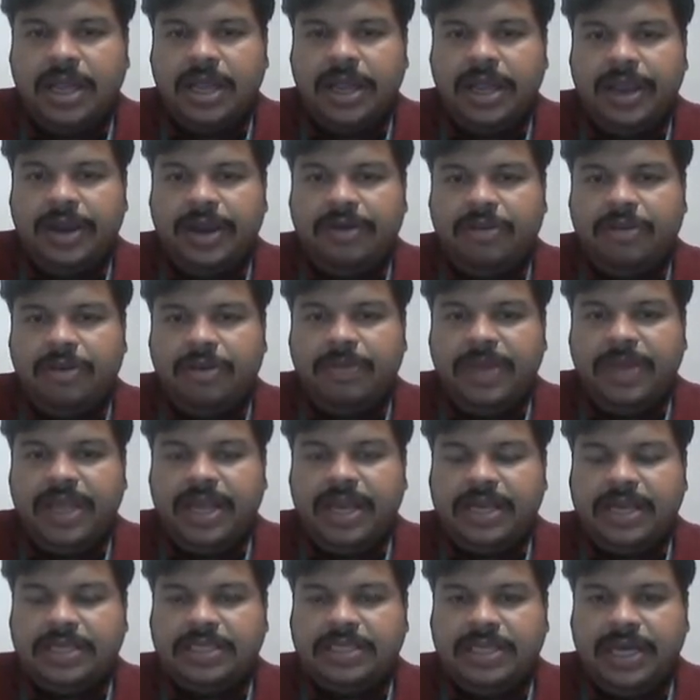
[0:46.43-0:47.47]
It will be
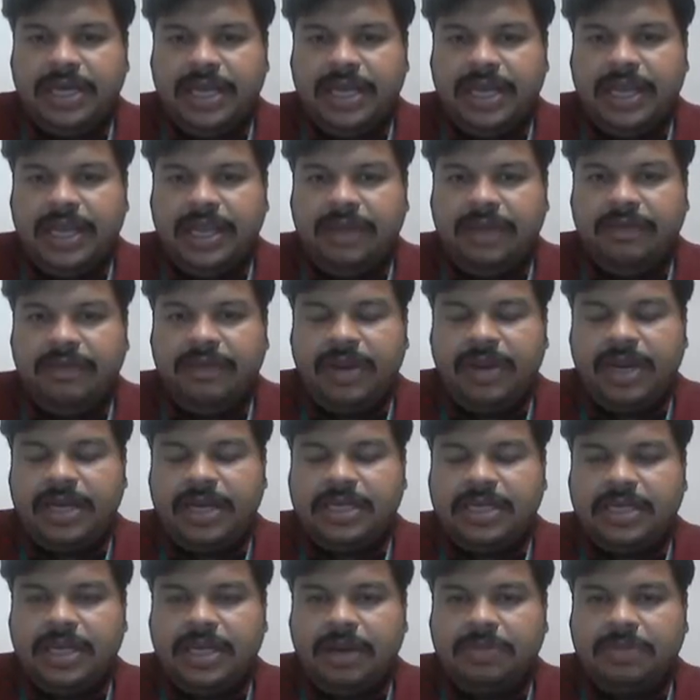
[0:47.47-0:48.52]
a generic. Where
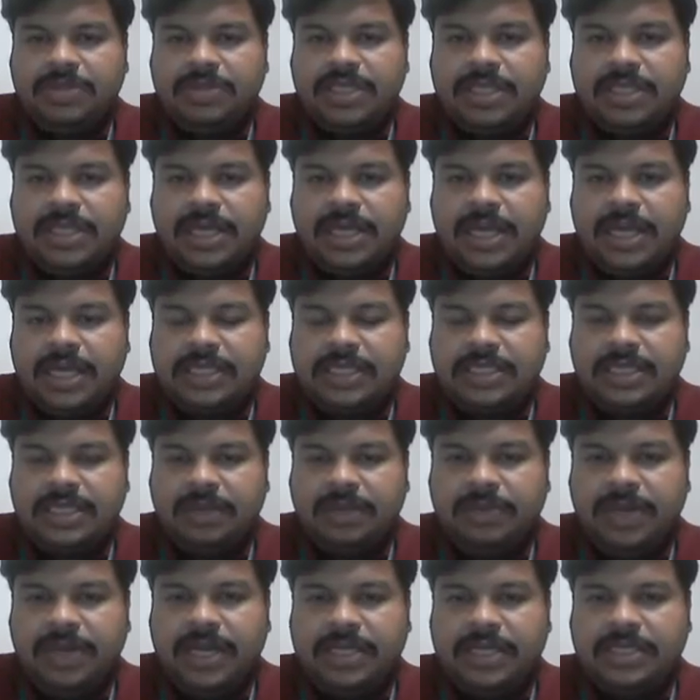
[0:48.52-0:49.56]
it comes as a
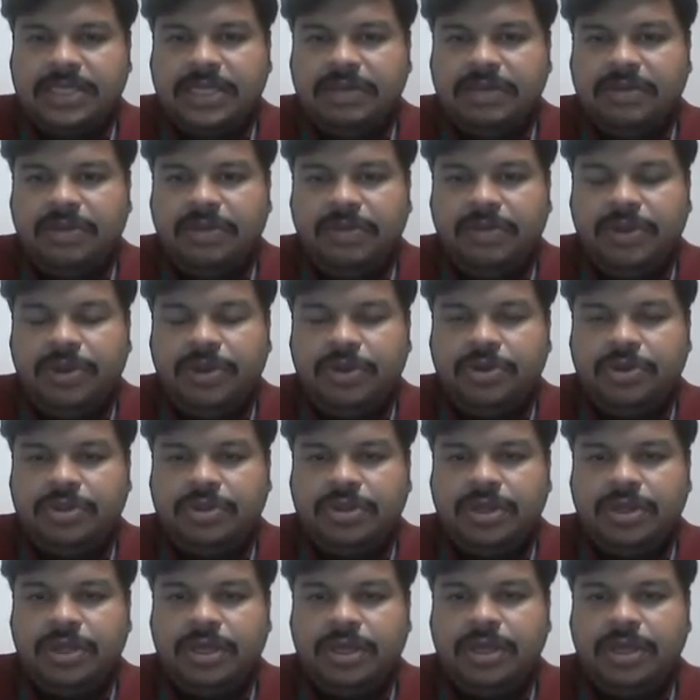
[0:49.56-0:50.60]
customized, it will be
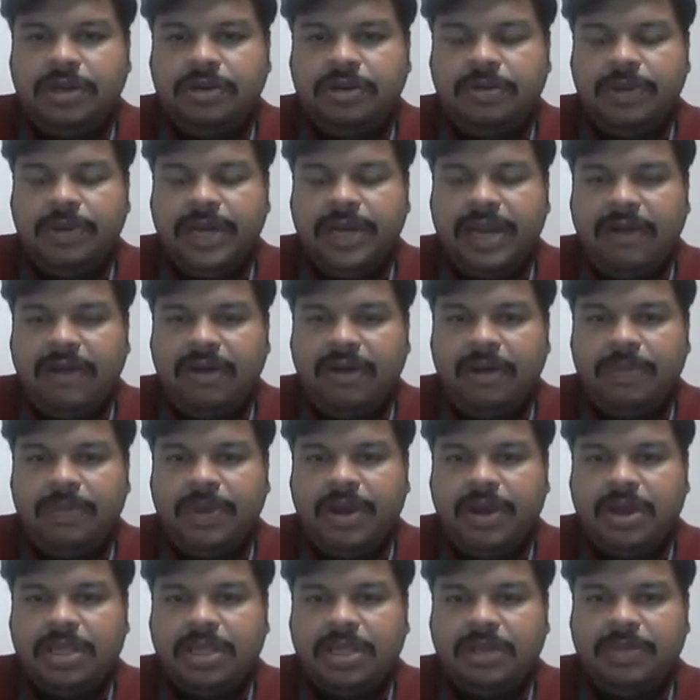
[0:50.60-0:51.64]
used. It will be
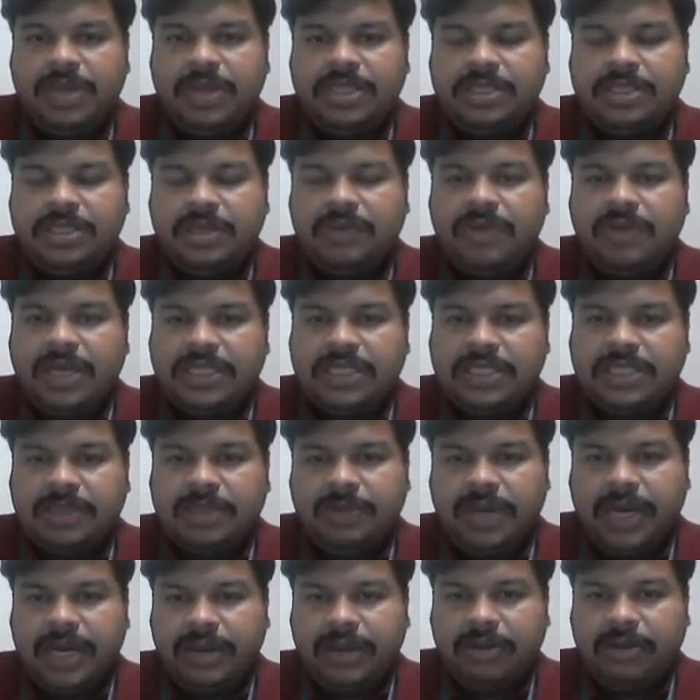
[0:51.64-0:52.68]
developing on the basis of
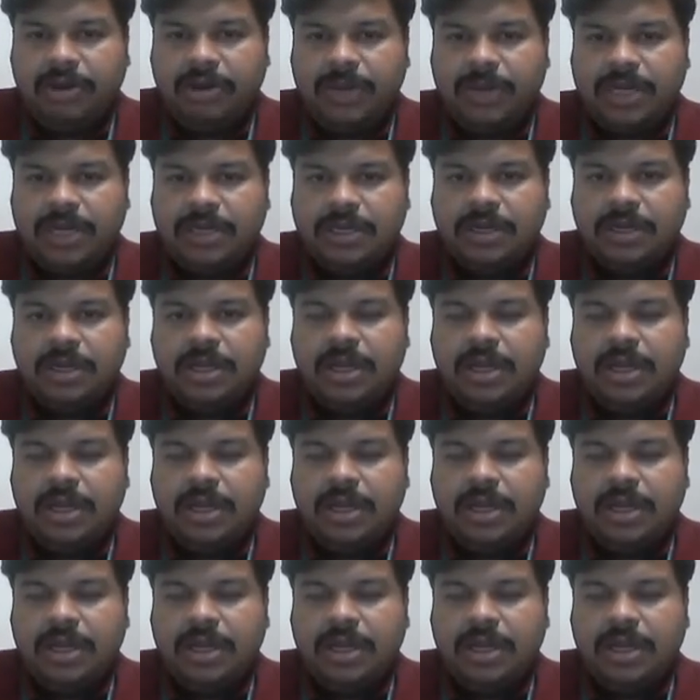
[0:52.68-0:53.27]
customer requirement.